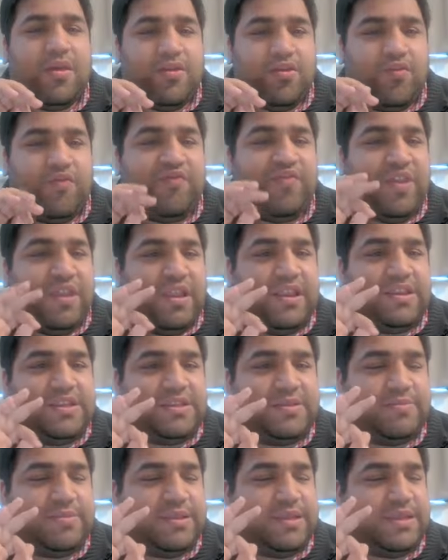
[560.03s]
you feel
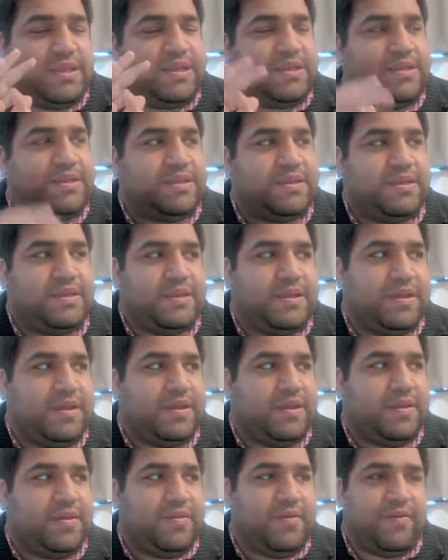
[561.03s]
intimidated
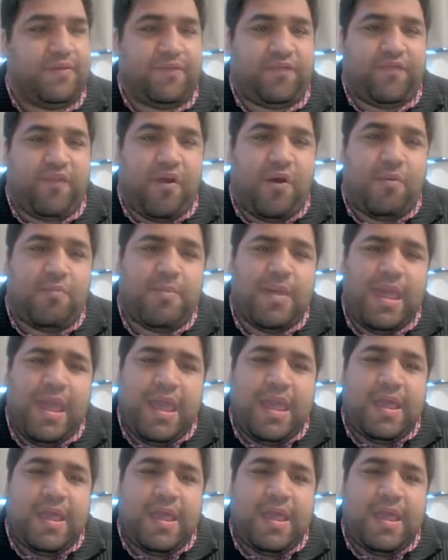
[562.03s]
from.